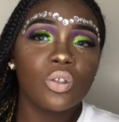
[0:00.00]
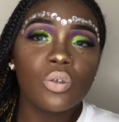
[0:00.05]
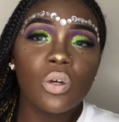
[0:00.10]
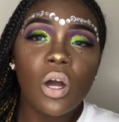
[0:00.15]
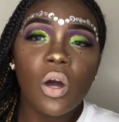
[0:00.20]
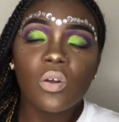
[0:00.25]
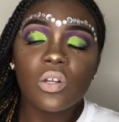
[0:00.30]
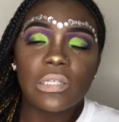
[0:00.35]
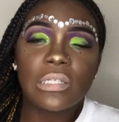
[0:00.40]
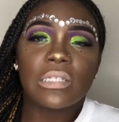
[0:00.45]

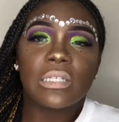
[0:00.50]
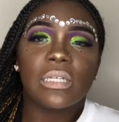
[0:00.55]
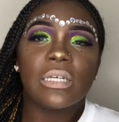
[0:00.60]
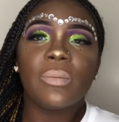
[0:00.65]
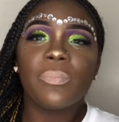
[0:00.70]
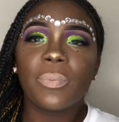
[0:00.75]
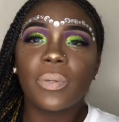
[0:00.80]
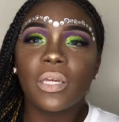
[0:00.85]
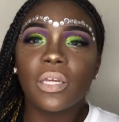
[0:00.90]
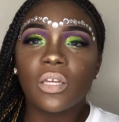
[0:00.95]
go to
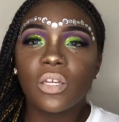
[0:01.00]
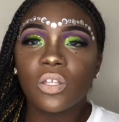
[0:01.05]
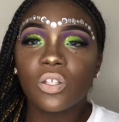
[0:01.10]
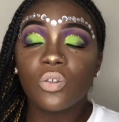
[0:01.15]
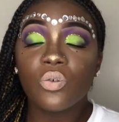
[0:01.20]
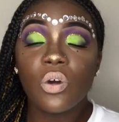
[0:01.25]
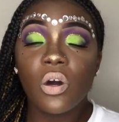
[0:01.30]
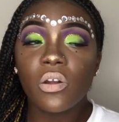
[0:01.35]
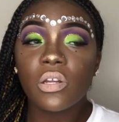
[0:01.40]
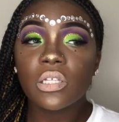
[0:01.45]
sleep in.
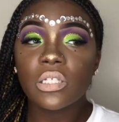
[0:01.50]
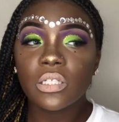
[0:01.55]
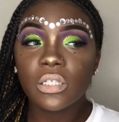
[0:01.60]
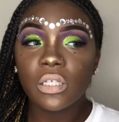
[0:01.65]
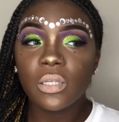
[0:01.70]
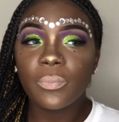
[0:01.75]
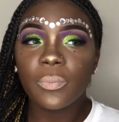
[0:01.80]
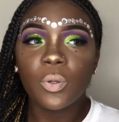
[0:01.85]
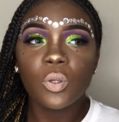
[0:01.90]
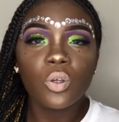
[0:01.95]
You go to
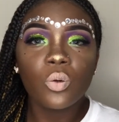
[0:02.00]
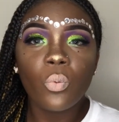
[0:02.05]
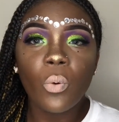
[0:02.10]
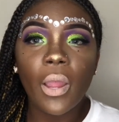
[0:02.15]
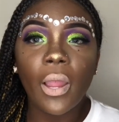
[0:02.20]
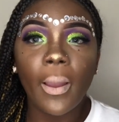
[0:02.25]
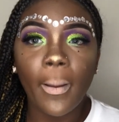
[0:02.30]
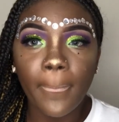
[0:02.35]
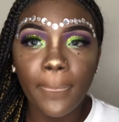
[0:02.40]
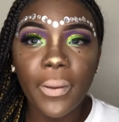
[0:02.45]
sleep and you
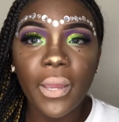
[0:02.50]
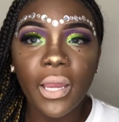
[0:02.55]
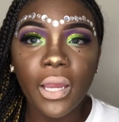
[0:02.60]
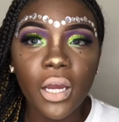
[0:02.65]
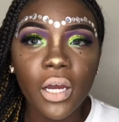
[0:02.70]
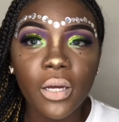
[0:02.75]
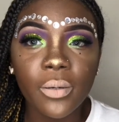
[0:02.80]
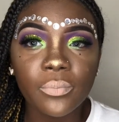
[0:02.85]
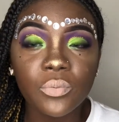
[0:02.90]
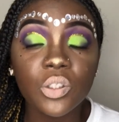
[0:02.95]
wake back
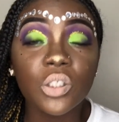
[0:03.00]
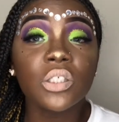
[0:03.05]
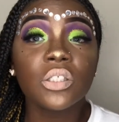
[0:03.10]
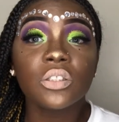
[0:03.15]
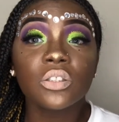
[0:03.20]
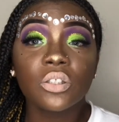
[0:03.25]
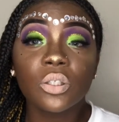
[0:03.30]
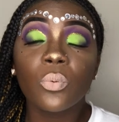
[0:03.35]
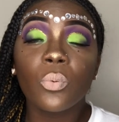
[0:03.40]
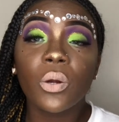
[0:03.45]
up
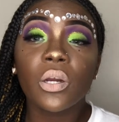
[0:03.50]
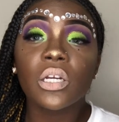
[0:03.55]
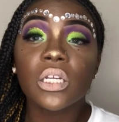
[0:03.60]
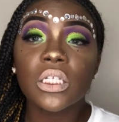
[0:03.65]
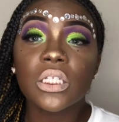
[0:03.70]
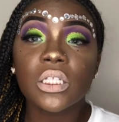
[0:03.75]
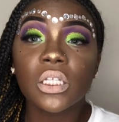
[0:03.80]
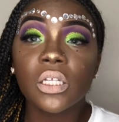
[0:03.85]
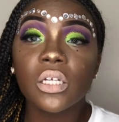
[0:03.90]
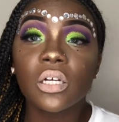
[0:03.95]
just to wear
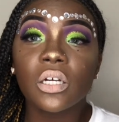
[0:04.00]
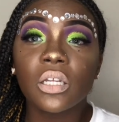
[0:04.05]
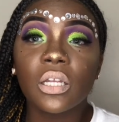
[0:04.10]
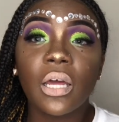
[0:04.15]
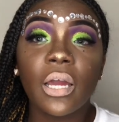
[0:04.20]
this look.